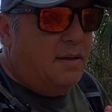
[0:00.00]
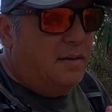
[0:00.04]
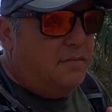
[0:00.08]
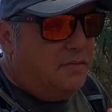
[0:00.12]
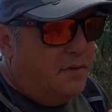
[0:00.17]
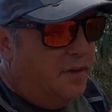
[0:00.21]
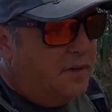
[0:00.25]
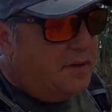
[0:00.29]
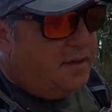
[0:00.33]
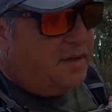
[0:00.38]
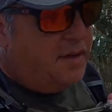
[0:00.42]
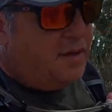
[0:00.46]
If
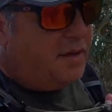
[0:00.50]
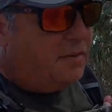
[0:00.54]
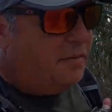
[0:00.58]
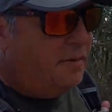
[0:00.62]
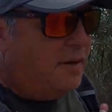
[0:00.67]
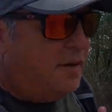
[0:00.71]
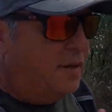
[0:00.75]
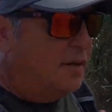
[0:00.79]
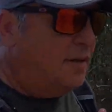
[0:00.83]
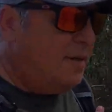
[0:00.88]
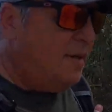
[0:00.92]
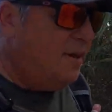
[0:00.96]
I get
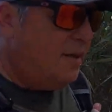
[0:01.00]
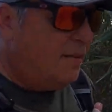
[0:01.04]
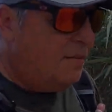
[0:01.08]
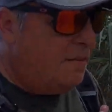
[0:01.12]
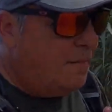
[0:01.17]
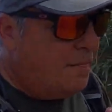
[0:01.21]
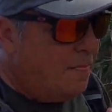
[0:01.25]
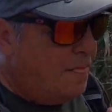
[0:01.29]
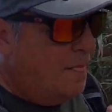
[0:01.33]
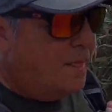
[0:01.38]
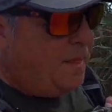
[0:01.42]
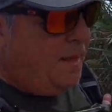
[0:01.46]
wet,
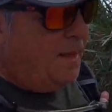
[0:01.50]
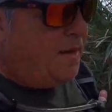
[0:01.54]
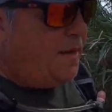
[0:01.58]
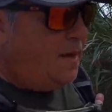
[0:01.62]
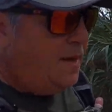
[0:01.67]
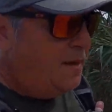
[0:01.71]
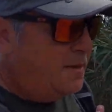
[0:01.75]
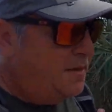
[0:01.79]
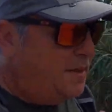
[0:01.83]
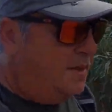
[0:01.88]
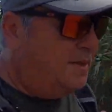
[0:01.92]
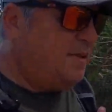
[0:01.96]

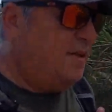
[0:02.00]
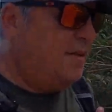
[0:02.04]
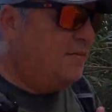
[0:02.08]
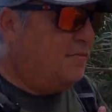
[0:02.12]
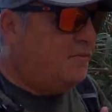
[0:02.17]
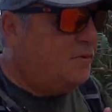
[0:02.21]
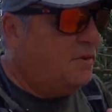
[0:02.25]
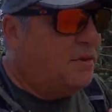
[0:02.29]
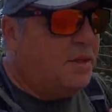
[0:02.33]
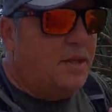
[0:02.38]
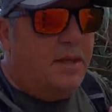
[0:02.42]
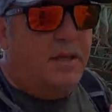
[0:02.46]
I just have
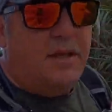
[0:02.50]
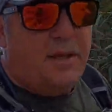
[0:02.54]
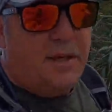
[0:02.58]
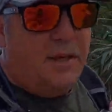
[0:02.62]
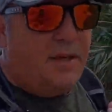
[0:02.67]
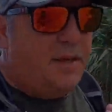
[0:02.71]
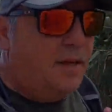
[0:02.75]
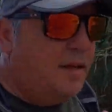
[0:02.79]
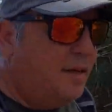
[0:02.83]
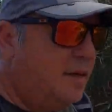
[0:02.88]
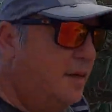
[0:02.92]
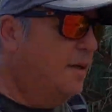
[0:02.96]
to take
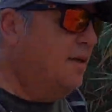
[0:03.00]
care